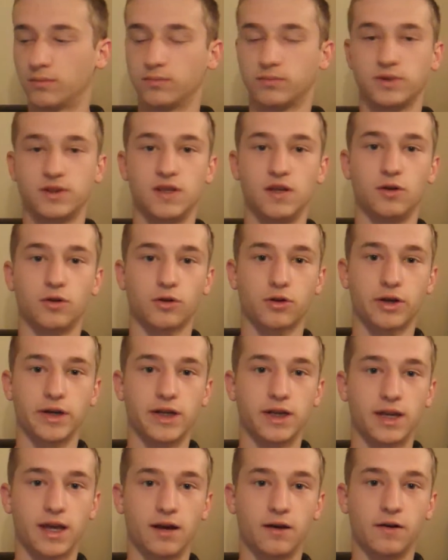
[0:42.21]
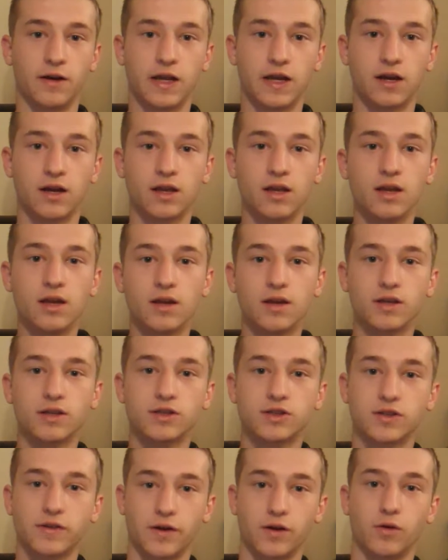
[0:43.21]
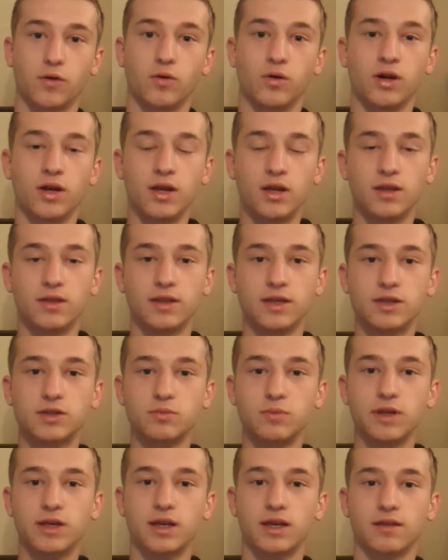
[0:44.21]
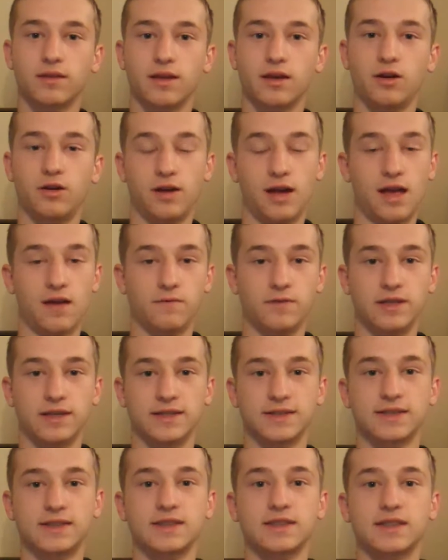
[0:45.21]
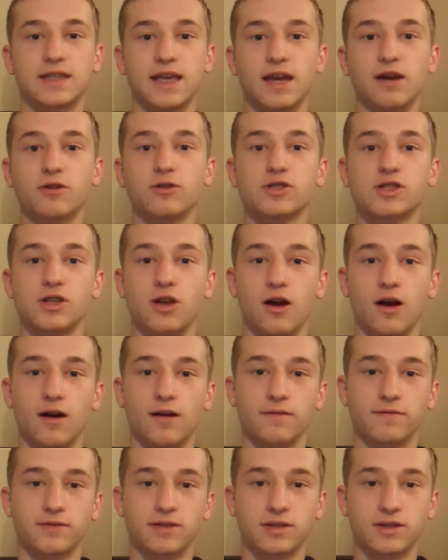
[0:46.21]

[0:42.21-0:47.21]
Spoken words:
Cedar Creek area, so this weekend they're having Scaresoft.